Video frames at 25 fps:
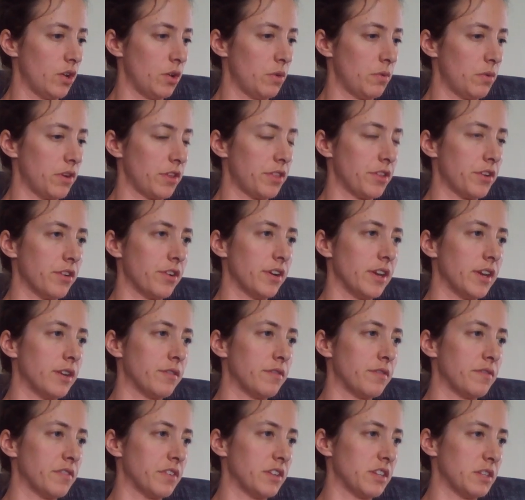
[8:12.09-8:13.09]
with her
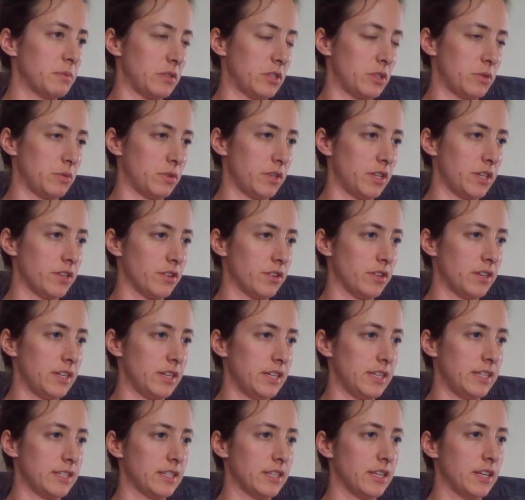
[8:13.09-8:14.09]
infant between her
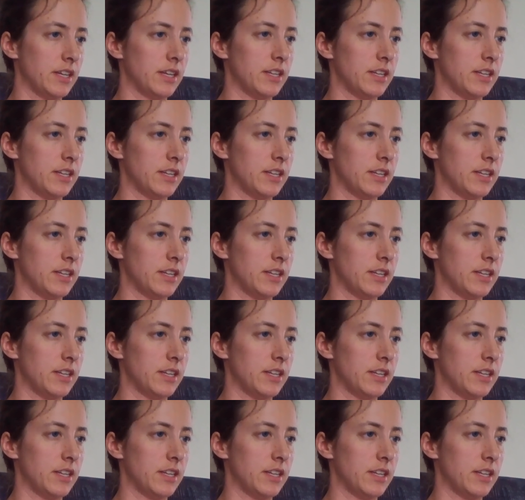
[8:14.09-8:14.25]
knees,